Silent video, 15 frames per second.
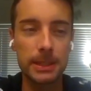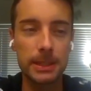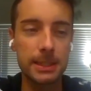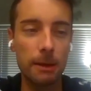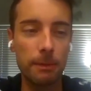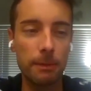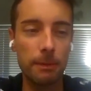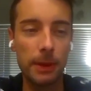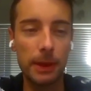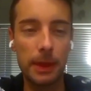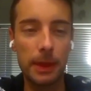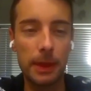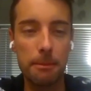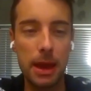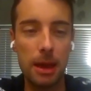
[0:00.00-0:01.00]
that maybe I
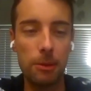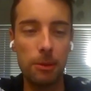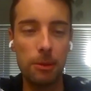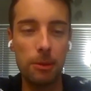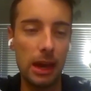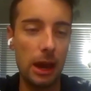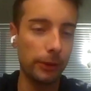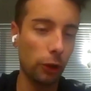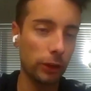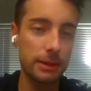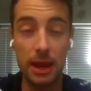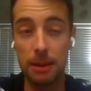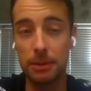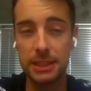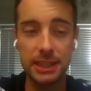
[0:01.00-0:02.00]
would look to maybe tease
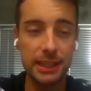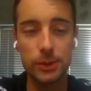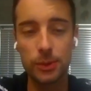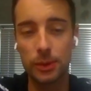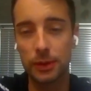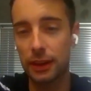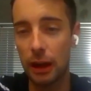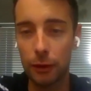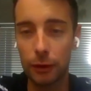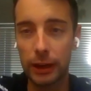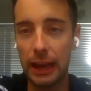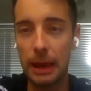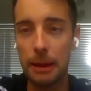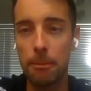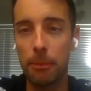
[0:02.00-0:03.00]
with another game,
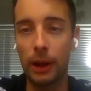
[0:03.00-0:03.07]
but